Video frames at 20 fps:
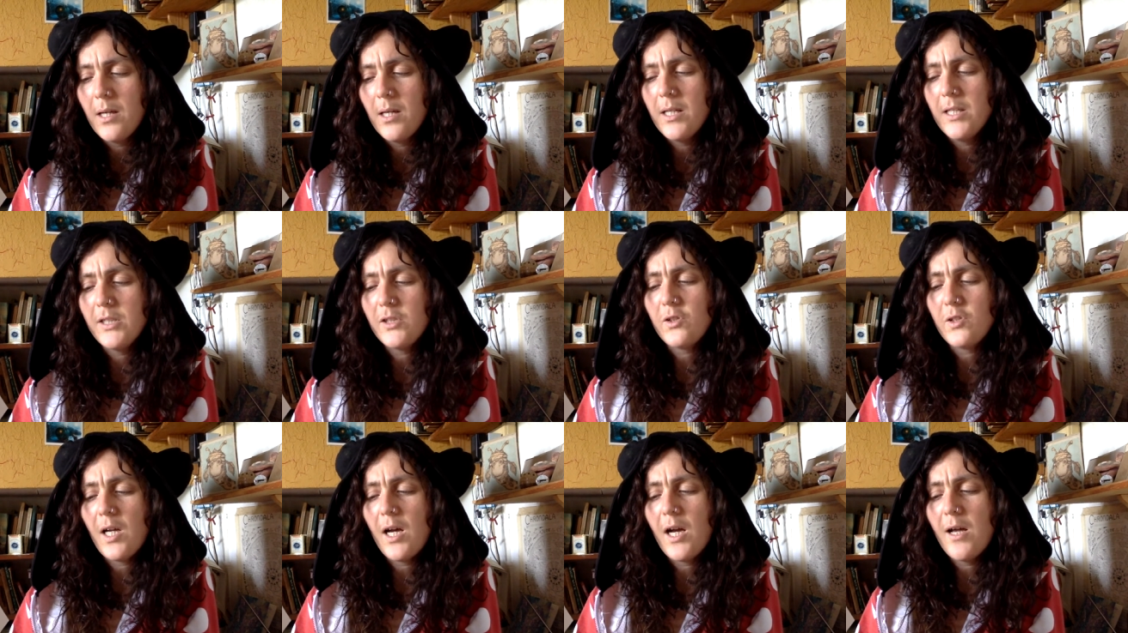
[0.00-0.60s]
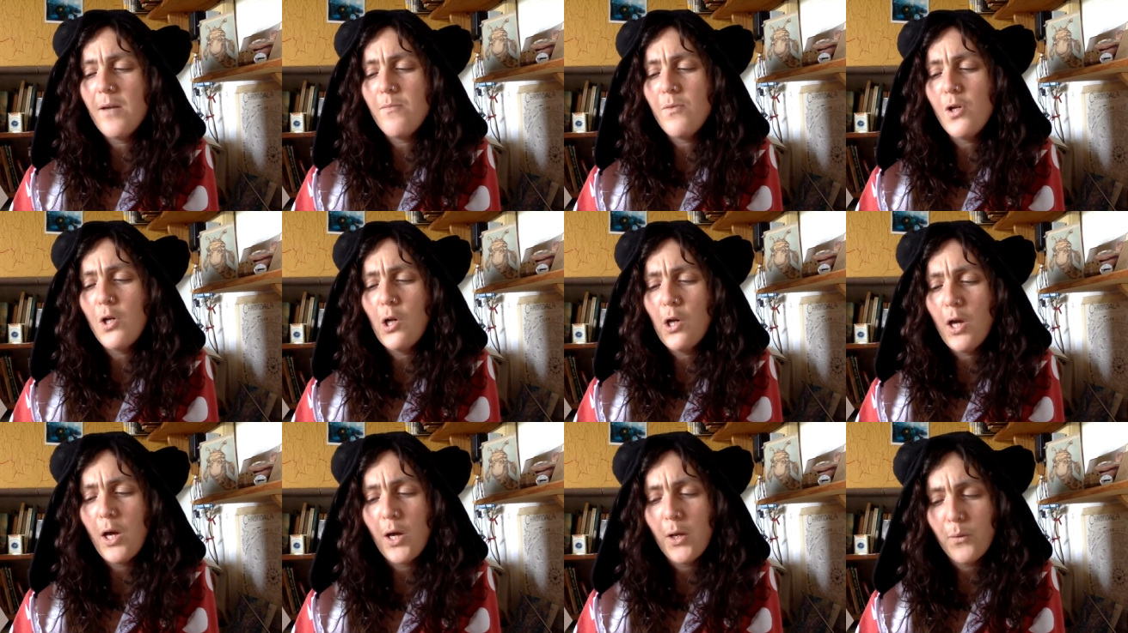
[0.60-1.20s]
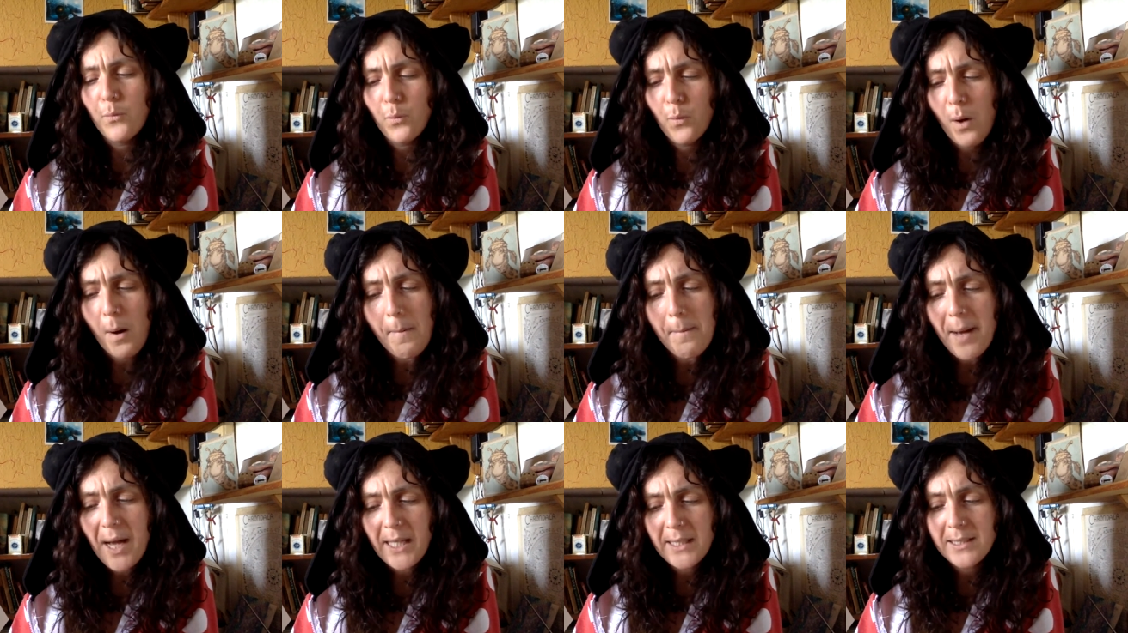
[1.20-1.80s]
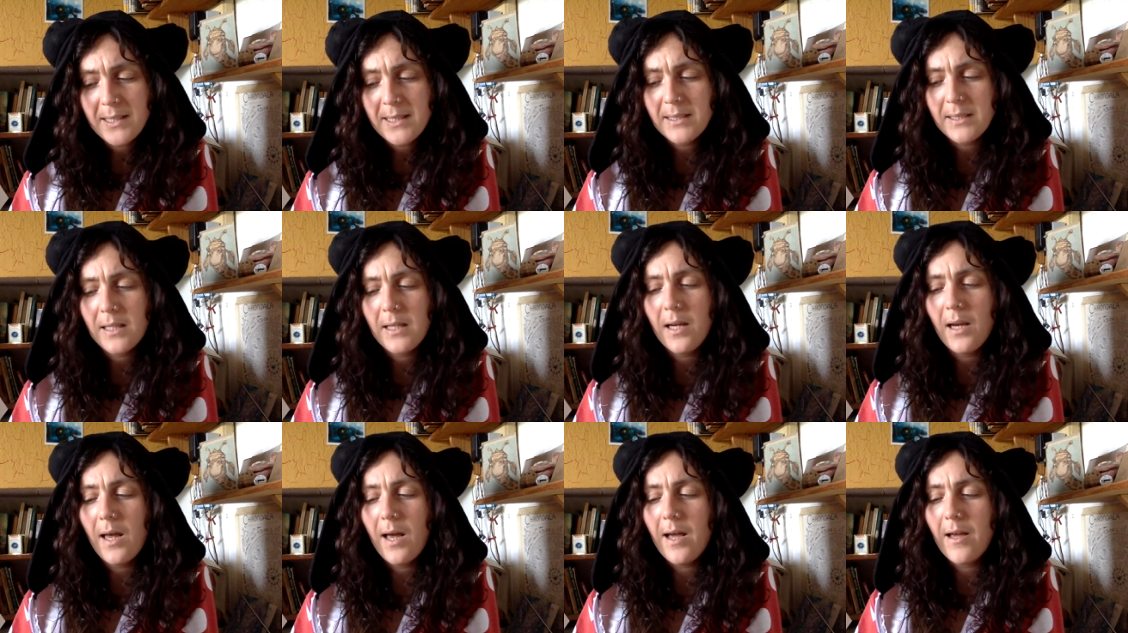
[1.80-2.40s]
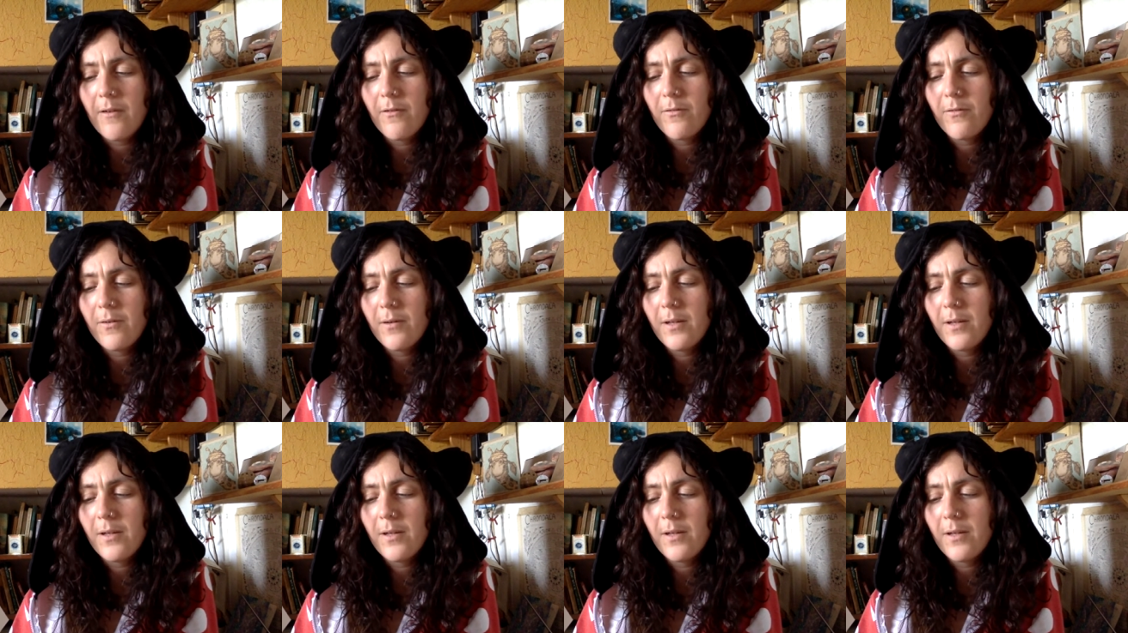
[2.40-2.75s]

It is time you learned what matters in life.